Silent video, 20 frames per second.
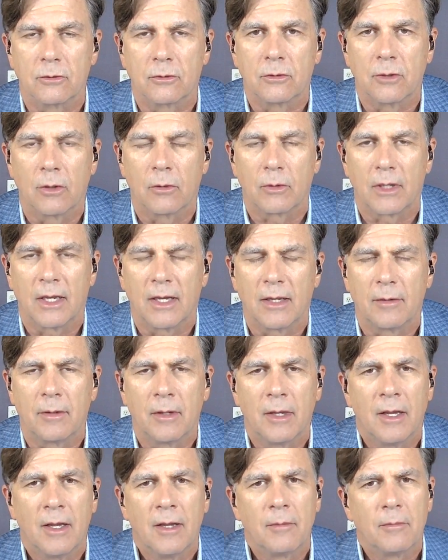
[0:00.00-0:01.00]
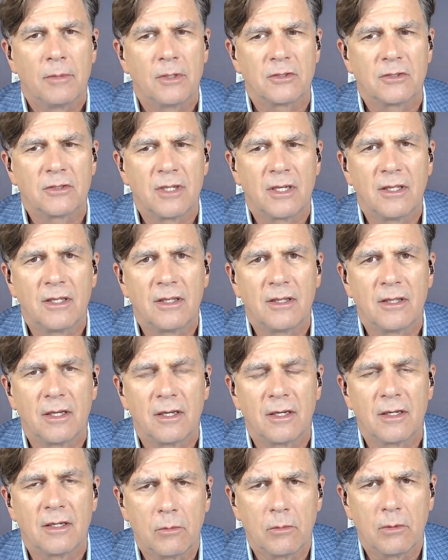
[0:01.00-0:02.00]
okay. But you said that
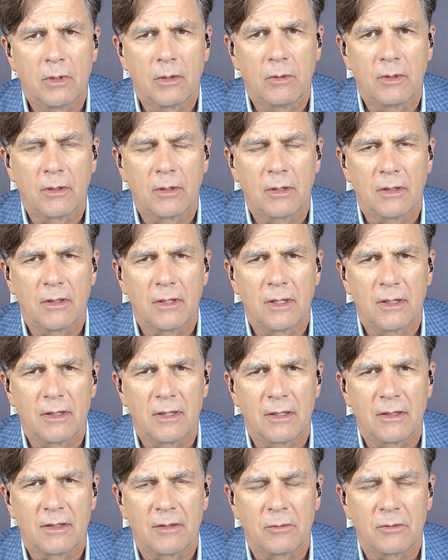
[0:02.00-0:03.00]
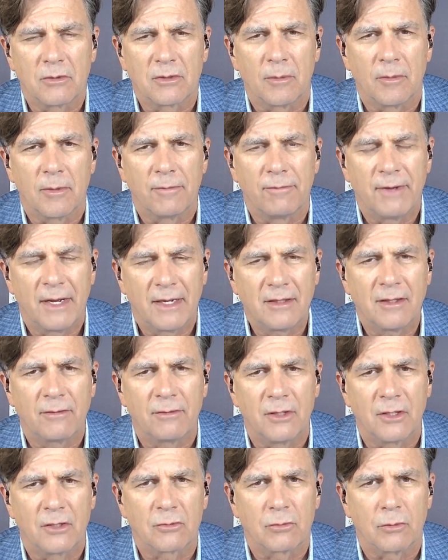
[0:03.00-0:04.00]
that there was some
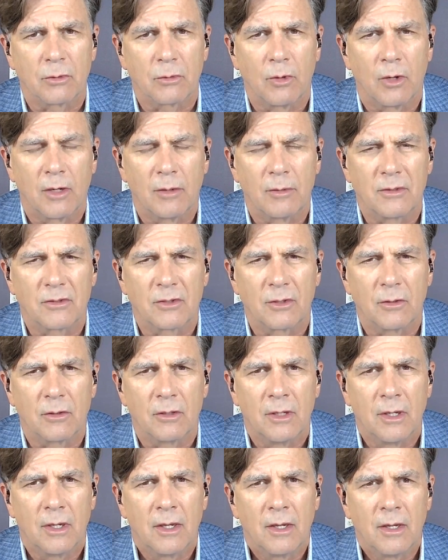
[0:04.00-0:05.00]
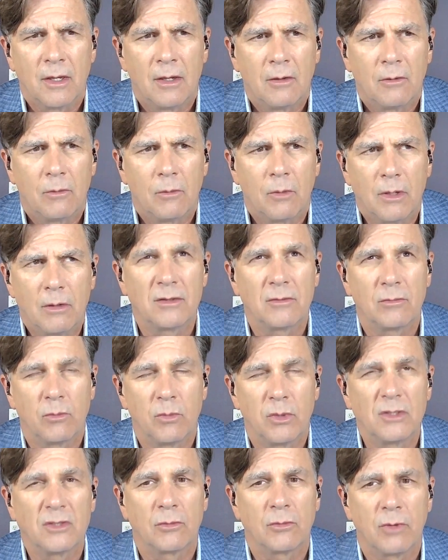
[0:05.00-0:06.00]
effectiveness requirements. So
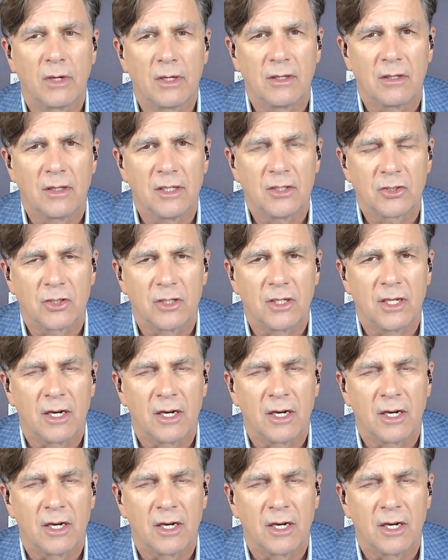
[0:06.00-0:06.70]
what's the regulation there?